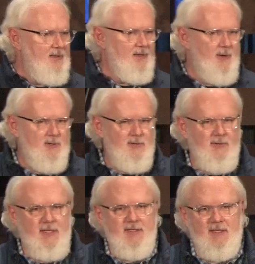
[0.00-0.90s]
Lars
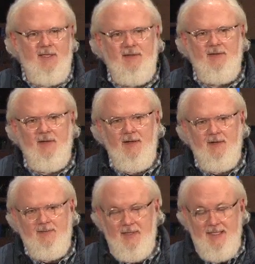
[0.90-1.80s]
Svensson.
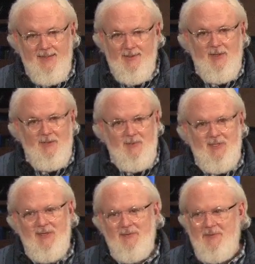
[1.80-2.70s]
And Lars was
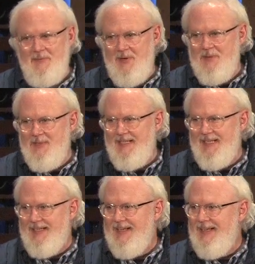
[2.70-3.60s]
here from the very
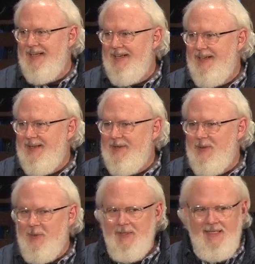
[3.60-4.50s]
beginning, the
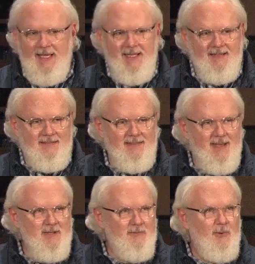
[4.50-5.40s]
early days,
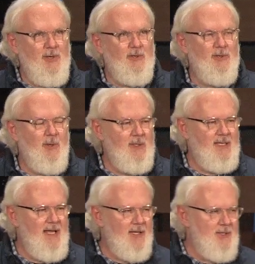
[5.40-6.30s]
94 years old. And
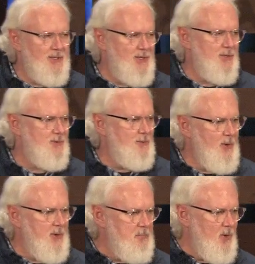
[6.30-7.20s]
he actually just
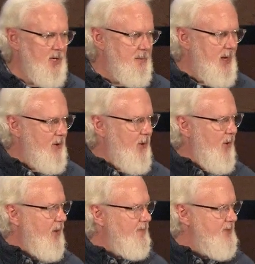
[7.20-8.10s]
wrote a book about
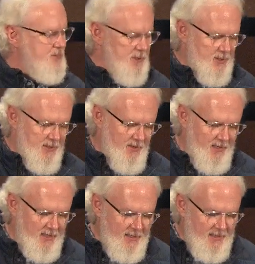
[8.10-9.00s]
all of his
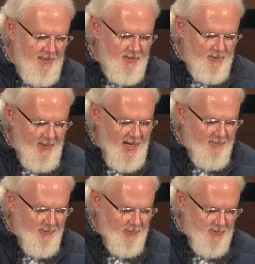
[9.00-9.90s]
missionary
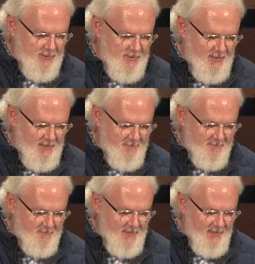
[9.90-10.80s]
travels.
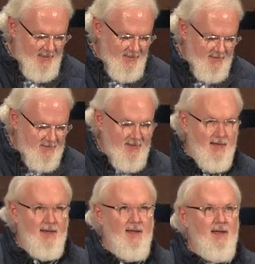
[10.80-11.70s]

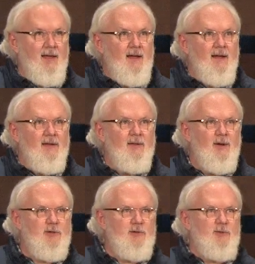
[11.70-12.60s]

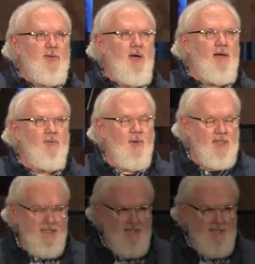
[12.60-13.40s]
Lars worked in